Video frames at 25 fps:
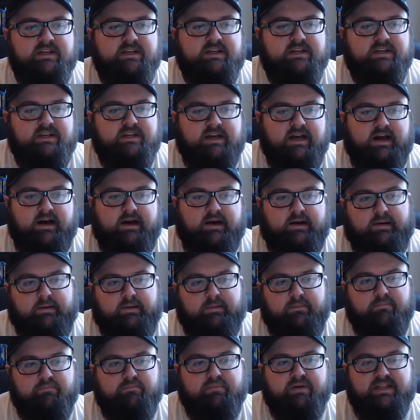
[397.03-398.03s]

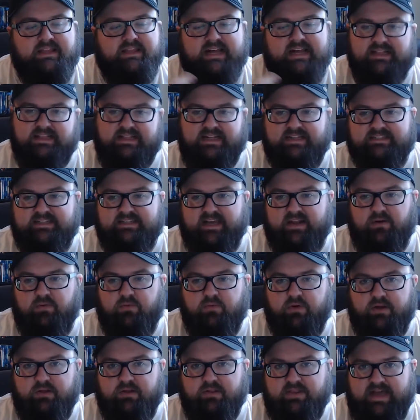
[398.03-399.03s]
But that's kind of
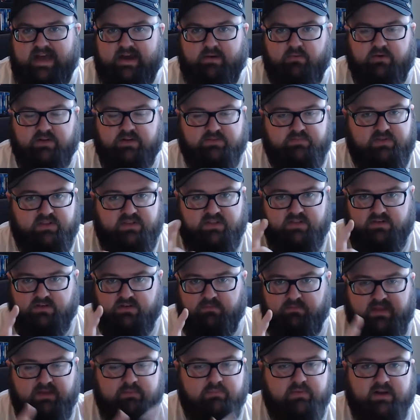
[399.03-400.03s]
what that was. But the
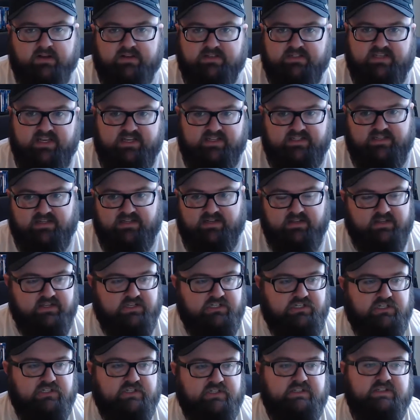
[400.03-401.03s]
meatballs tasted
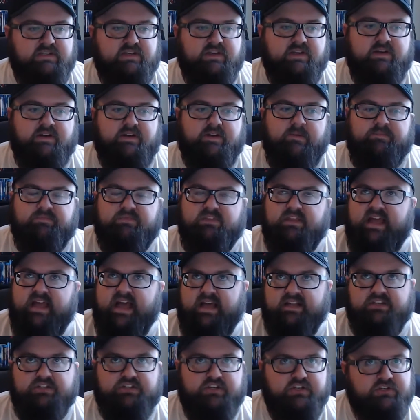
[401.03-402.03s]
delicious. They
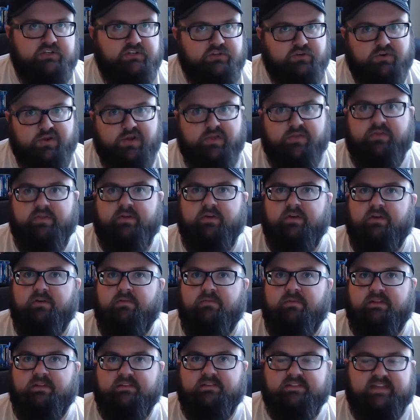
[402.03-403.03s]
had ginger in
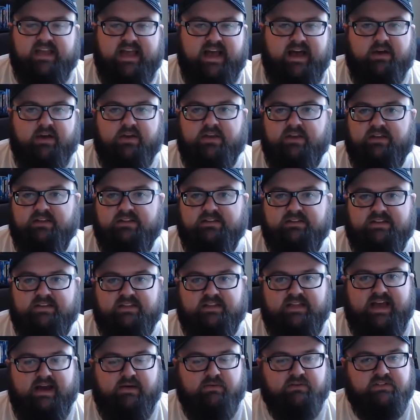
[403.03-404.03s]
them and scallions,
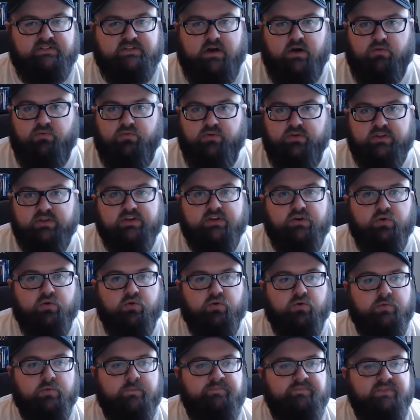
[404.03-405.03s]
and that was all really
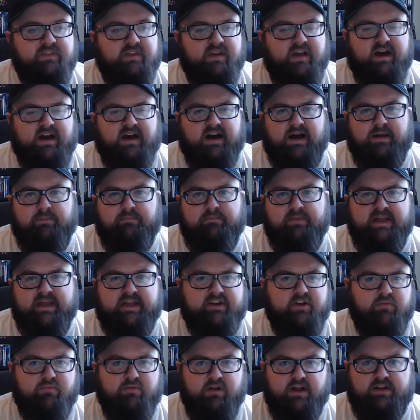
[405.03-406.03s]
cool.
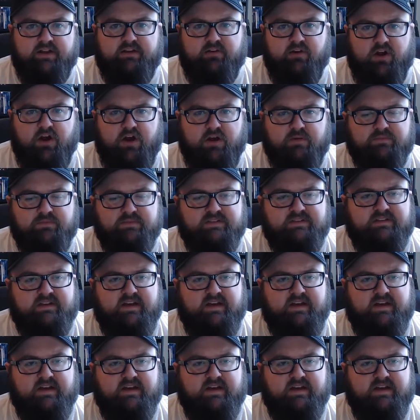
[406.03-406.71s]
Panko breadcrumbs,